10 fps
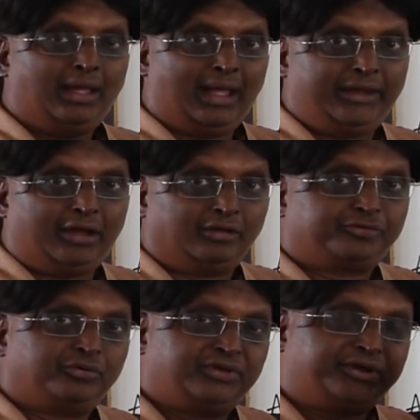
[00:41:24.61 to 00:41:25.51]
And
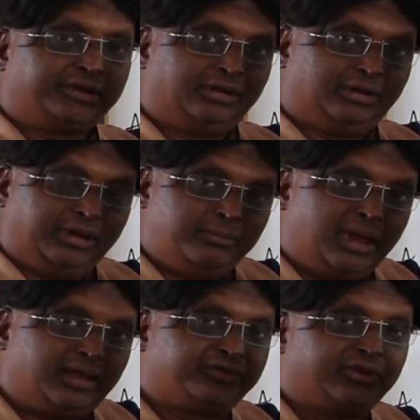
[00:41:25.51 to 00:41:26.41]
also the
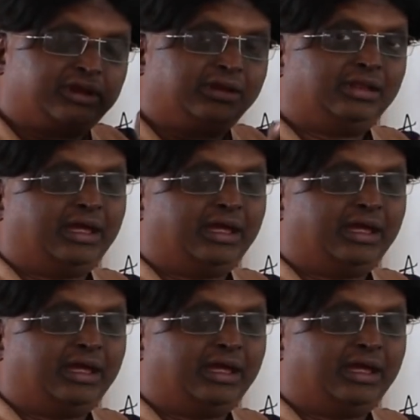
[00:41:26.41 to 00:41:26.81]
imaginary